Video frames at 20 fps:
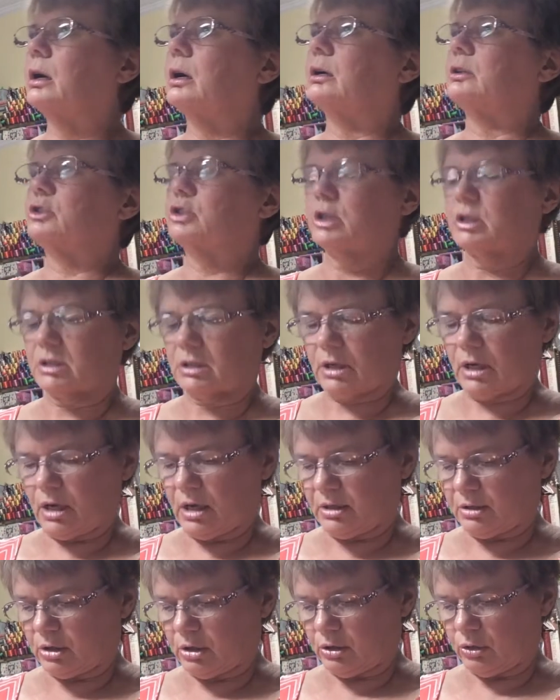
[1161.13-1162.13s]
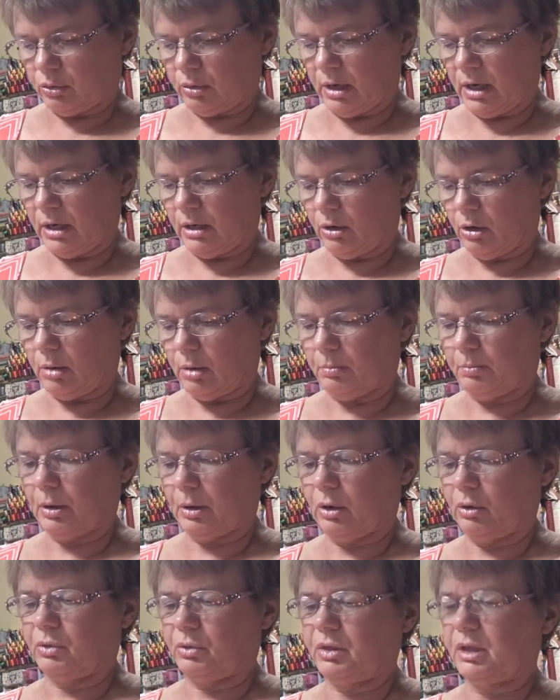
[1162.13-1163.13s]
just concentrate on
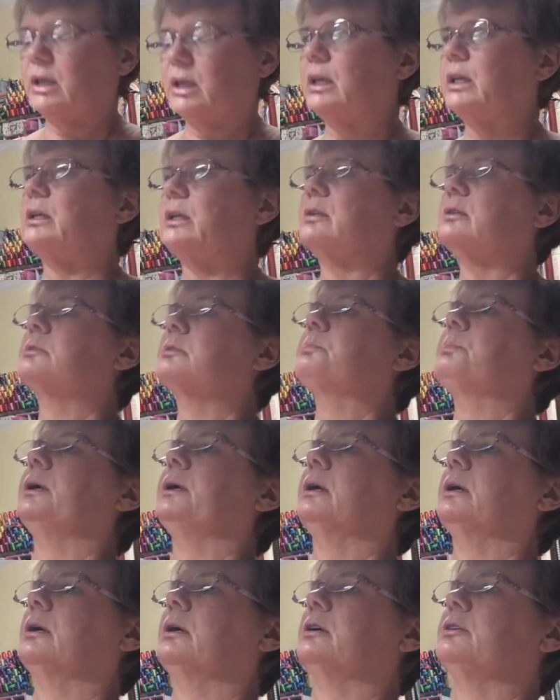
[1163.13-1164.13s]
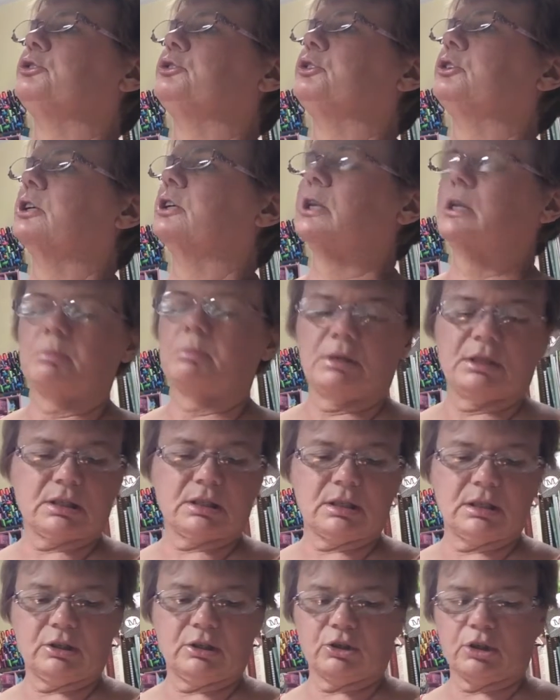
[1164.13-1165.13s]
both ends because you're going to be
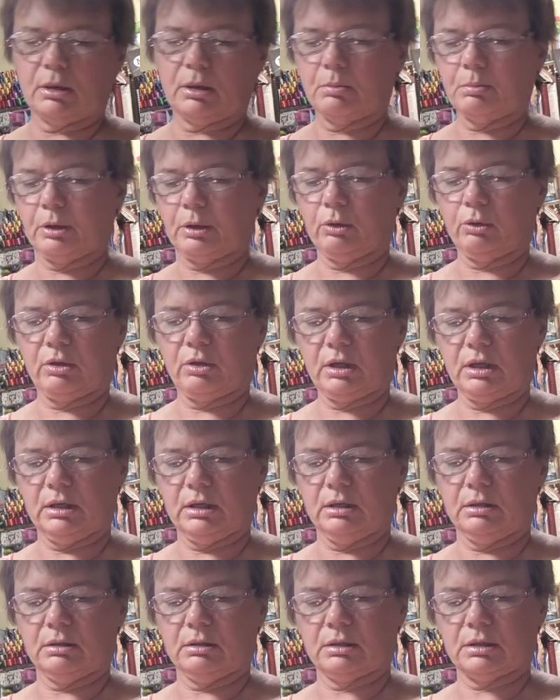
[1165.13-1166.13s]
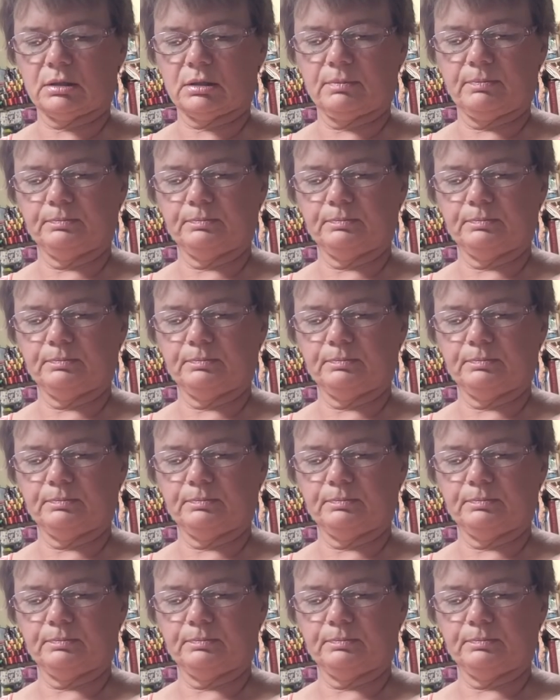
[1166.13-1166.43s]
stitching both ends.